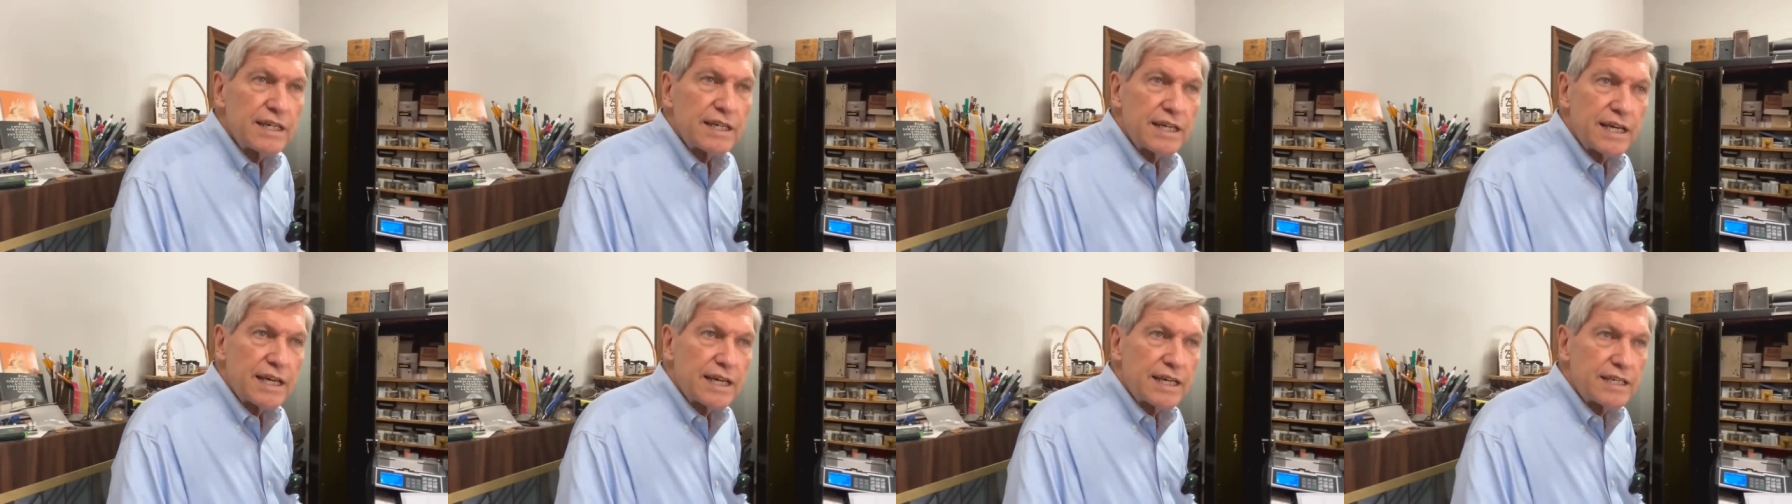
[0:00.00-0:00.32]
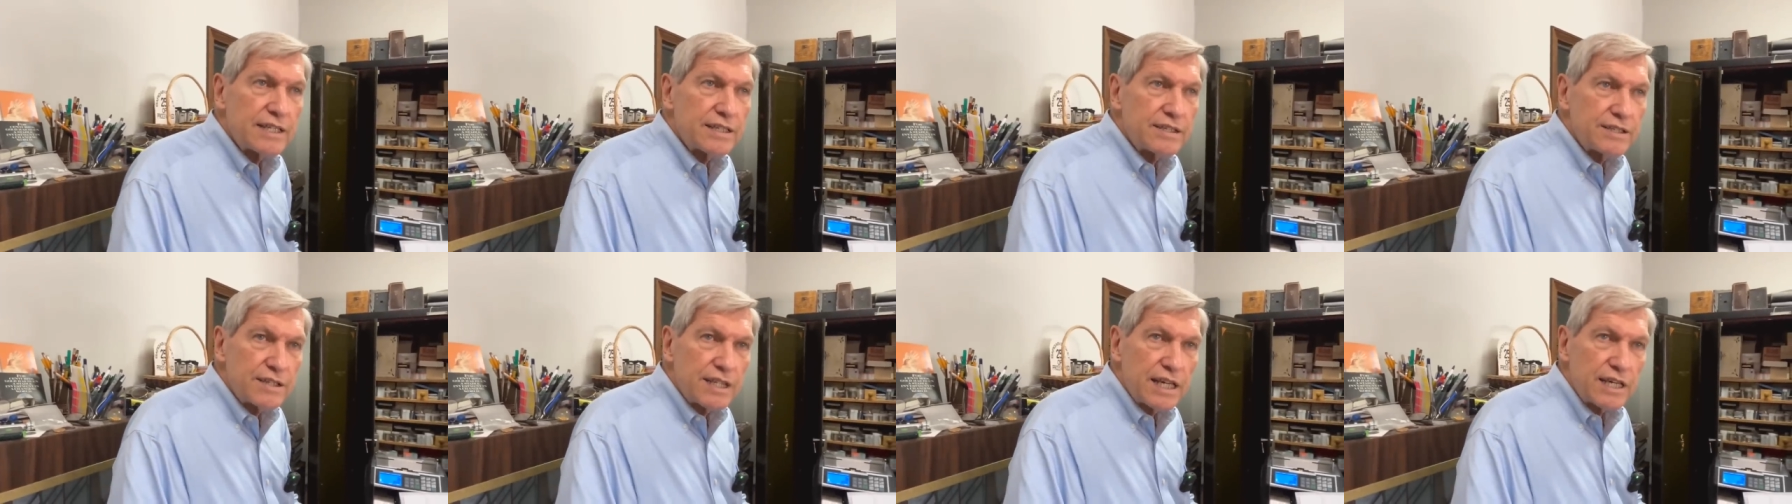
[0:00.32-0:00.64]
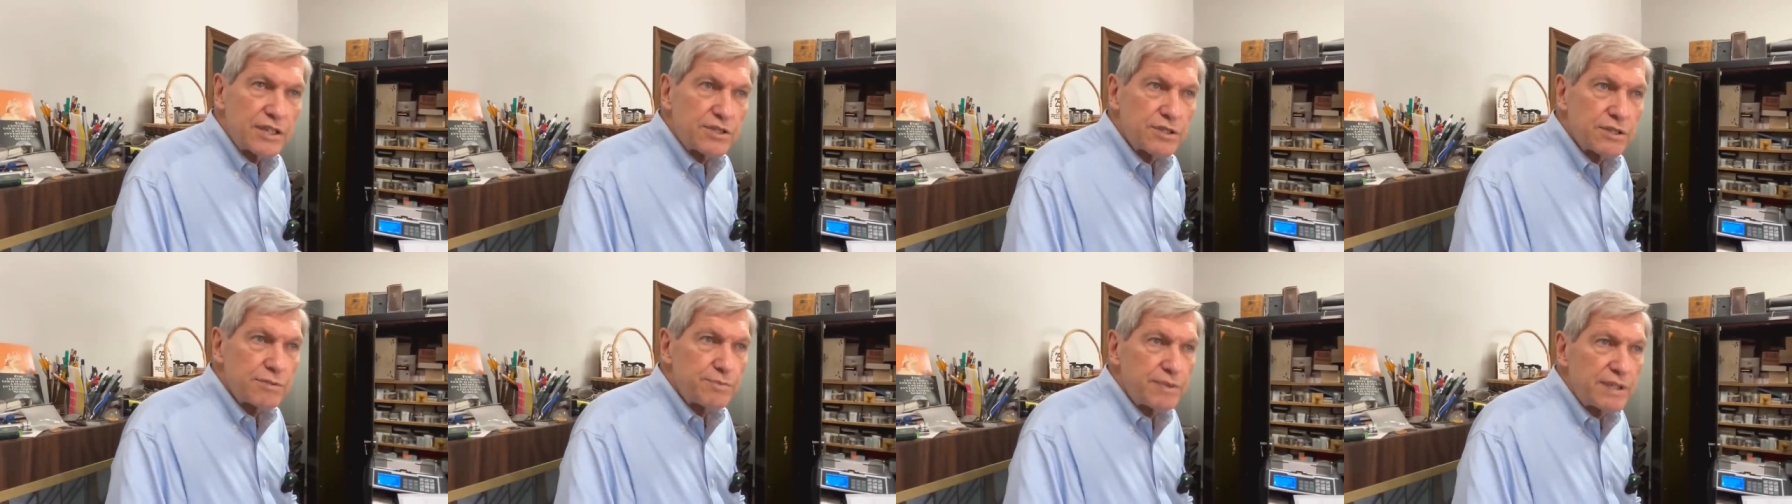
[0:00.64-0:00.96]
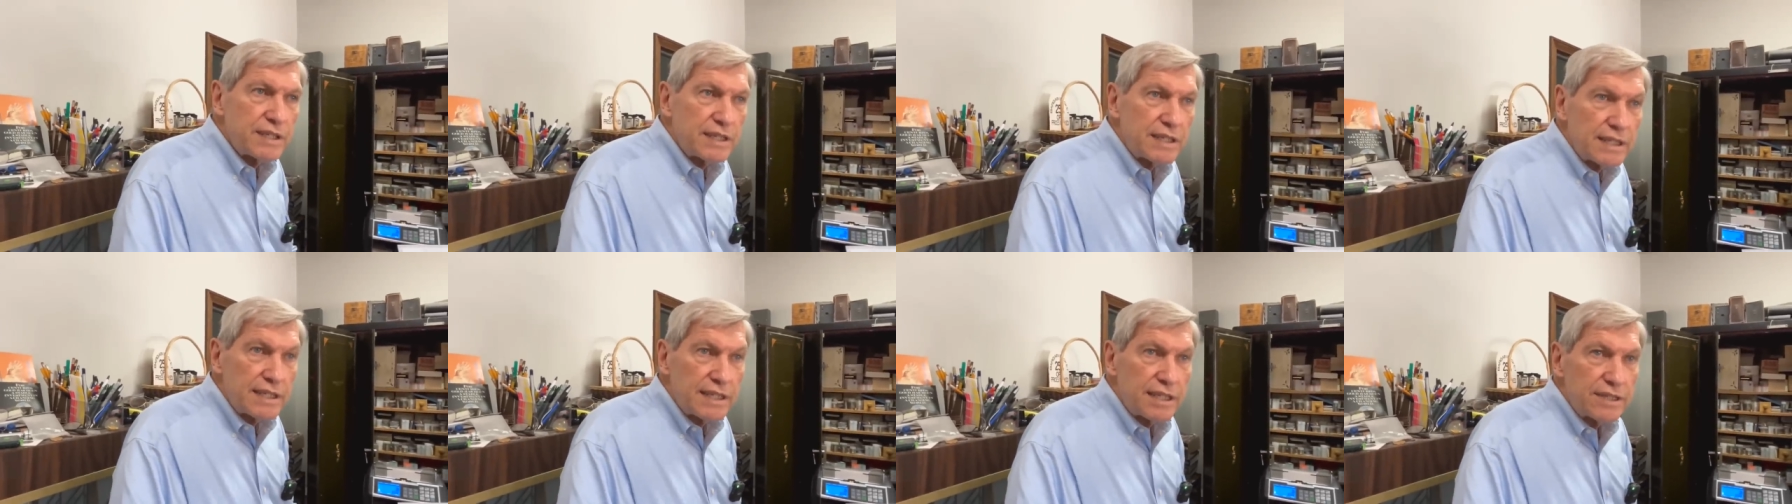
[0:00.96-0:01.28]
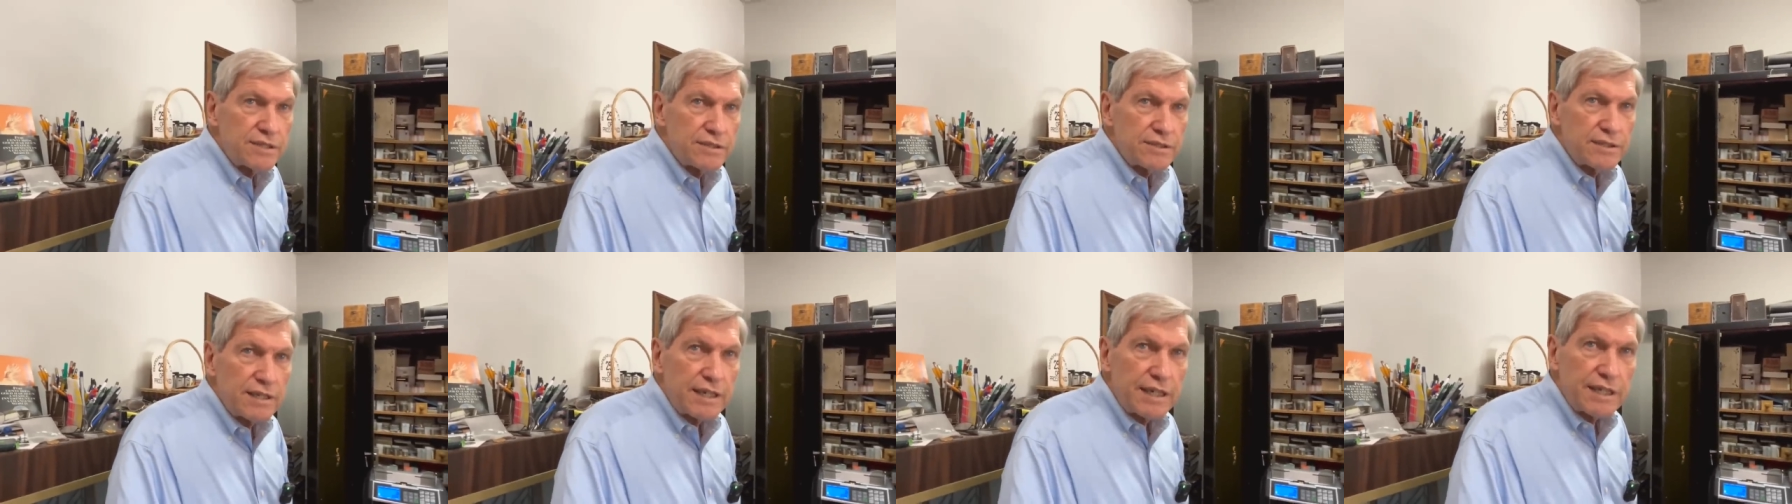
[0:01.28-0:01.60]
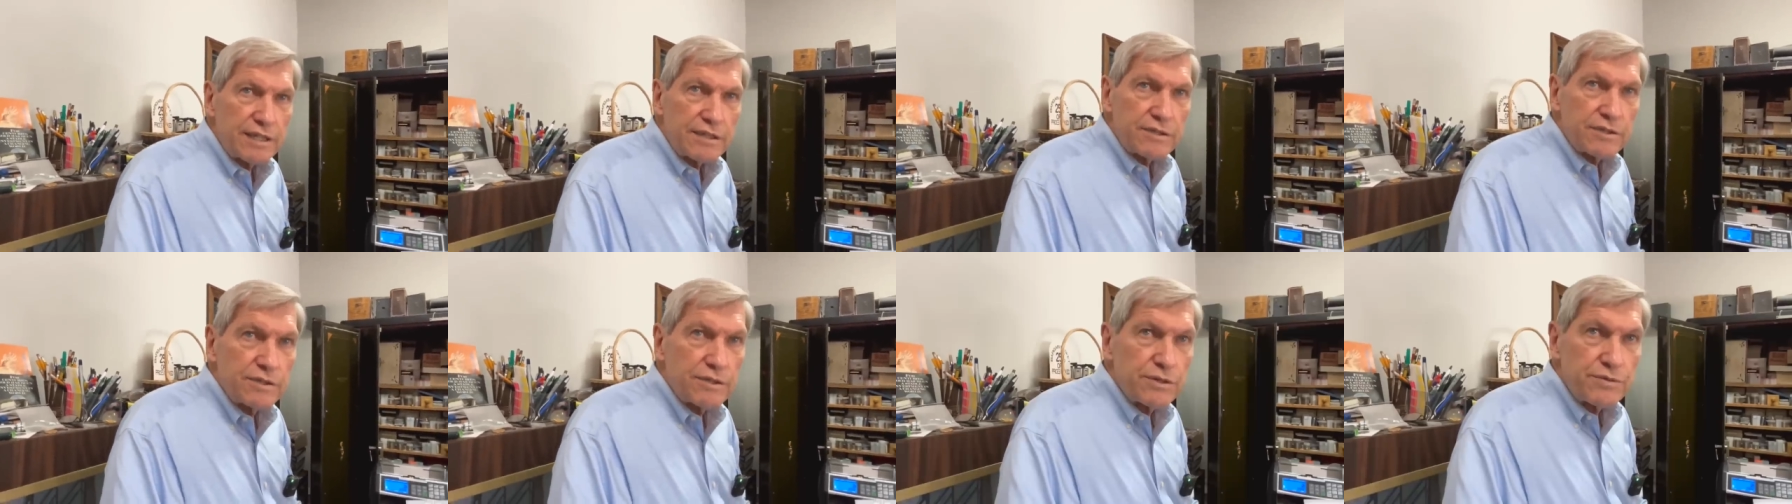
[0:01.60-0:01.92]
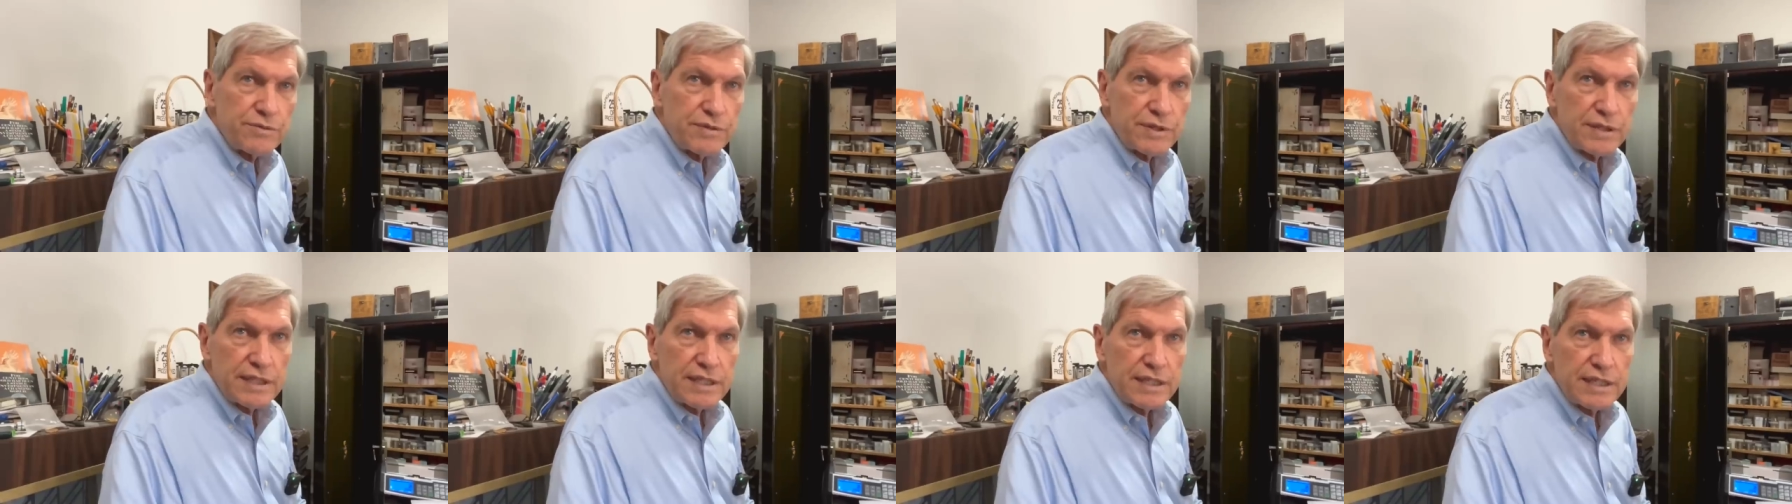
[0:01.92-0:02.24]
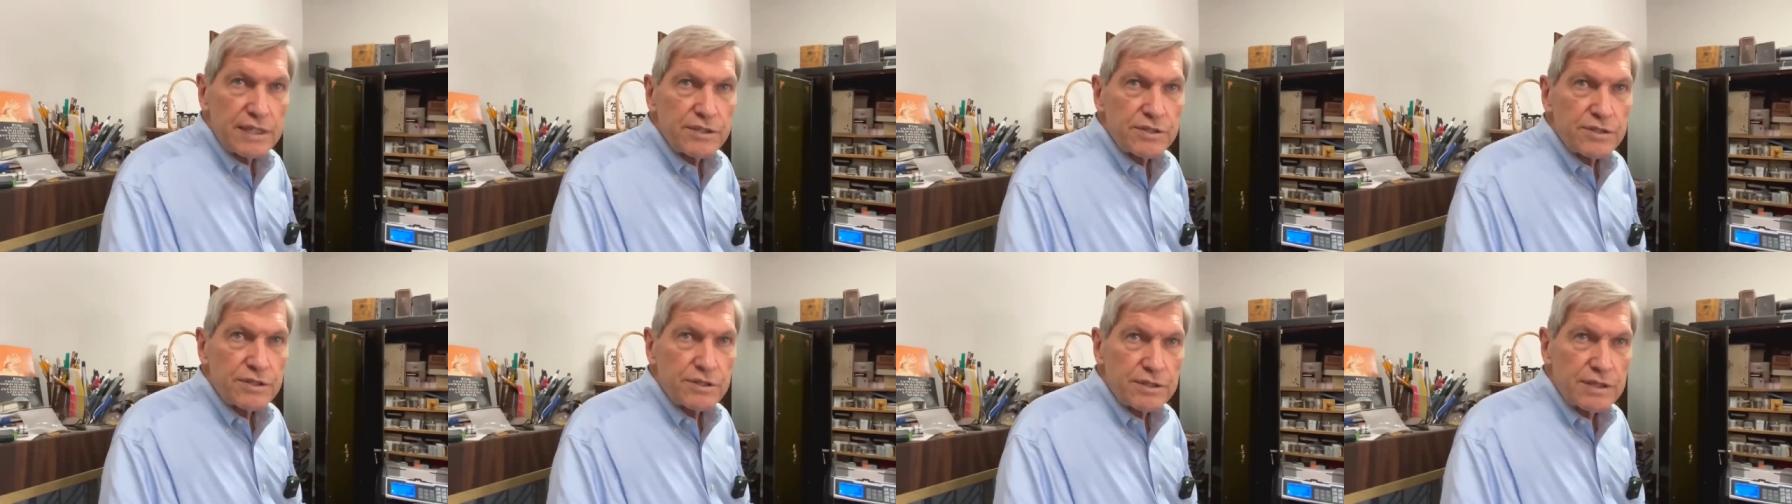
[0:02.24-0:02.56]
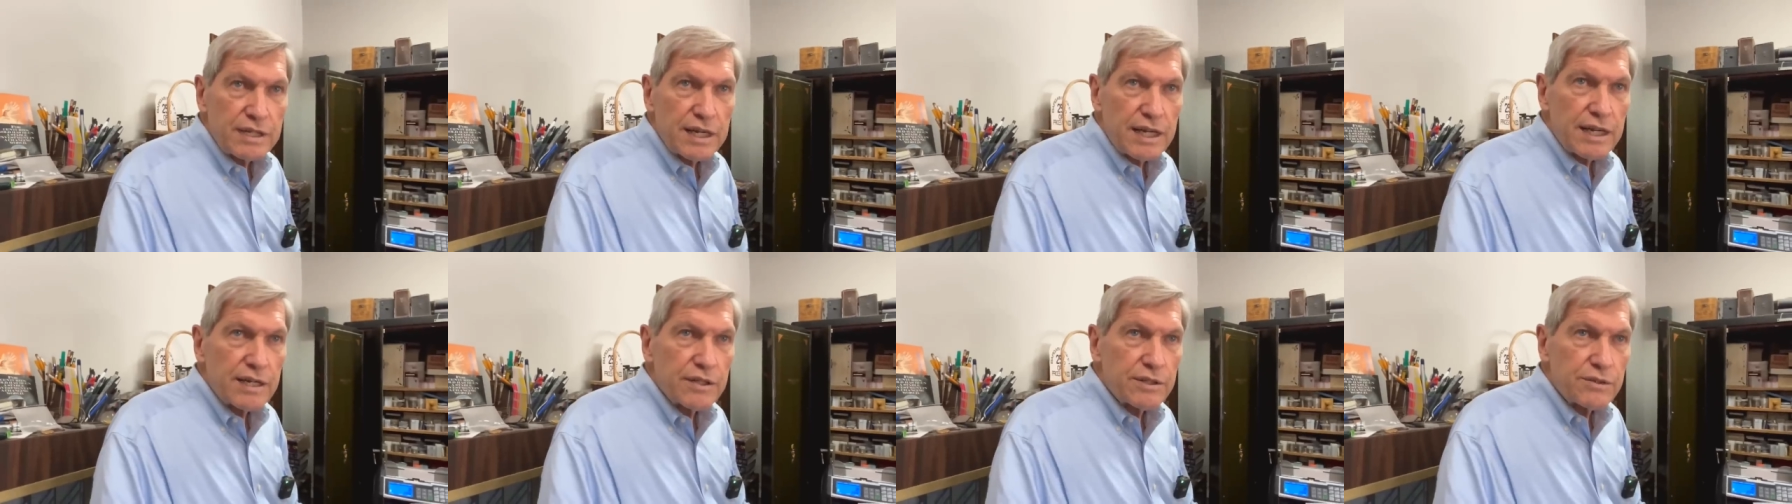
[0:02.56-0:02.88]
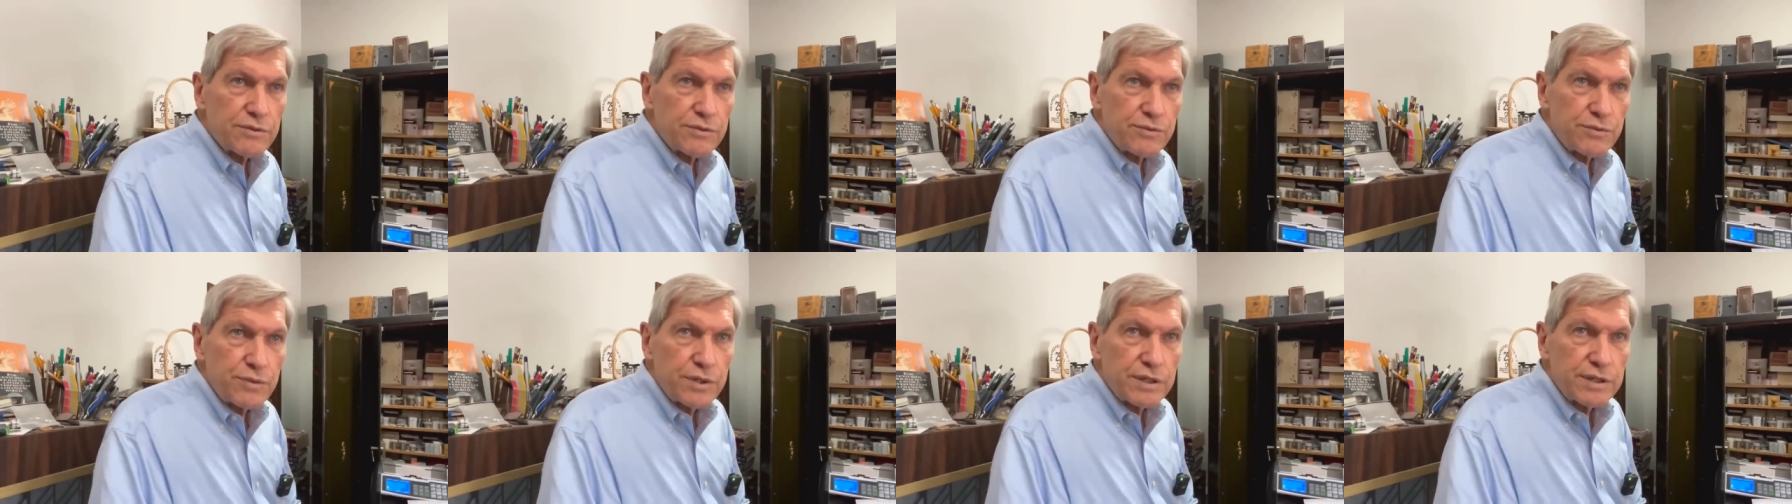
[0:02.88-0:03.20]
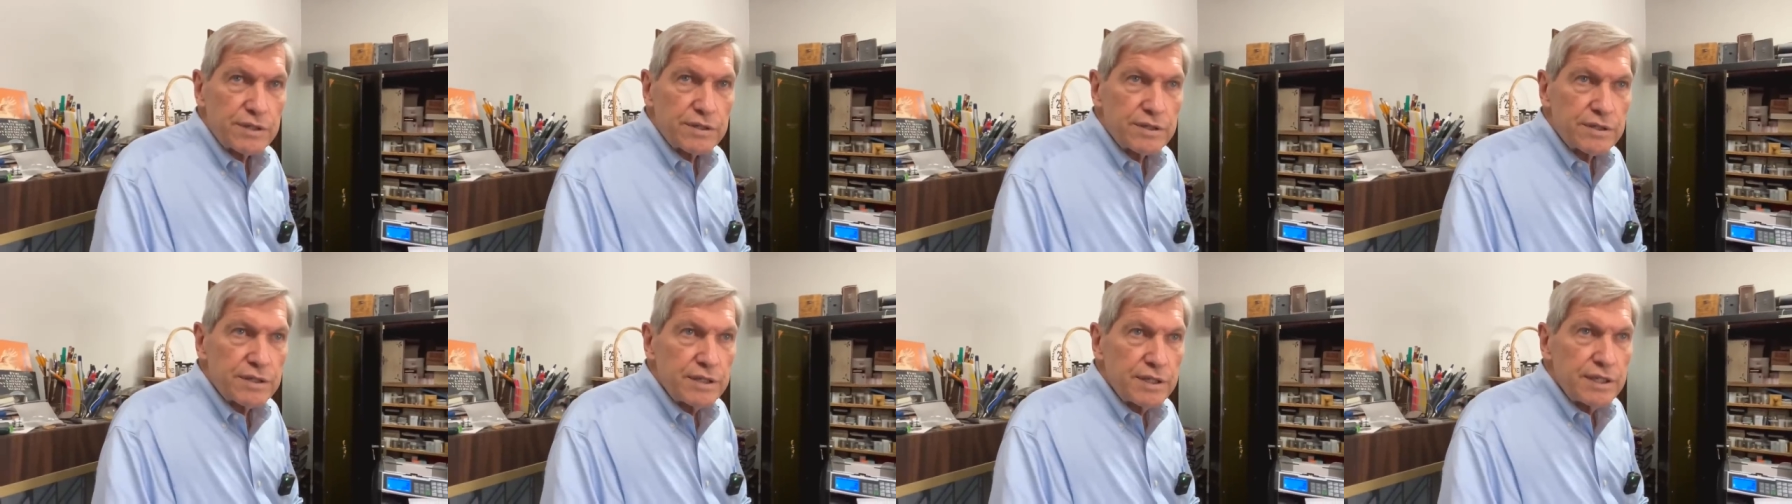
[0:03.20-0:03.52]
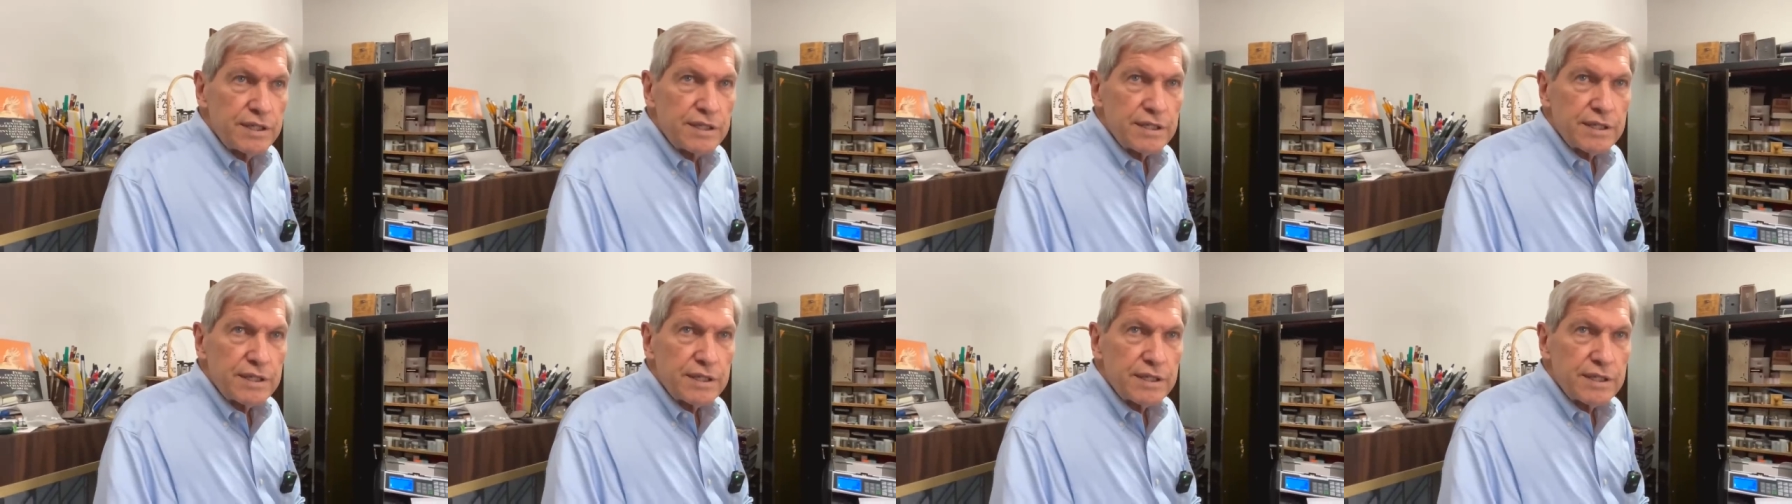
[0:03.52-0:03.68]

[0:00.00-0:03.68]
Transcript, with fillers: Uh, that should be illegal. I don't know if it is or not, or whether